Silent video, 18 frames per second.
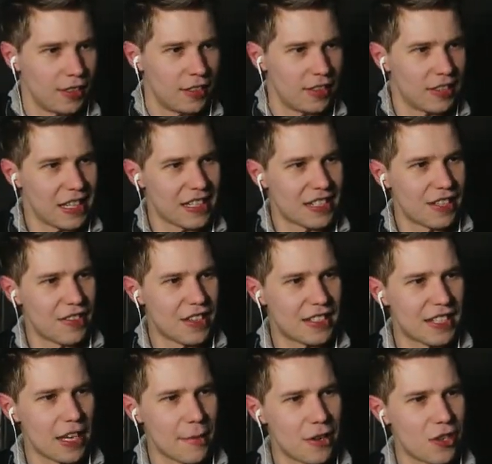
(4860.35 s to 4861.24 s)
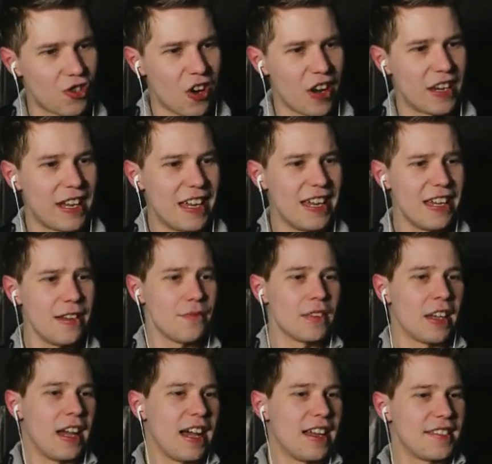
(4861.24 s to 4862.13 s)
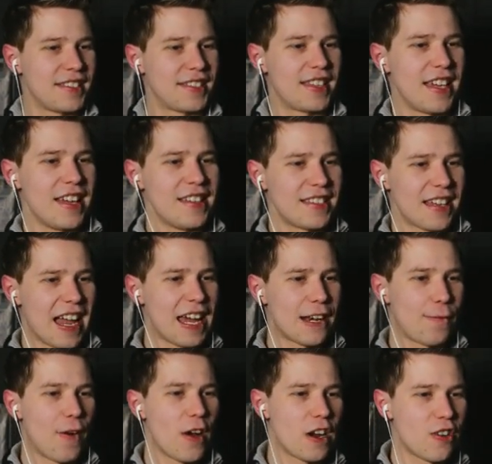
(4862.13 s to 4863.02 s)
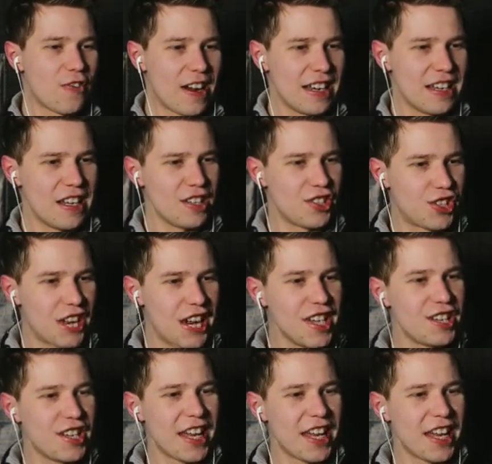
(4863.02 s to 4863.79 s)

Sent in this image right here. And says, at final render, JJ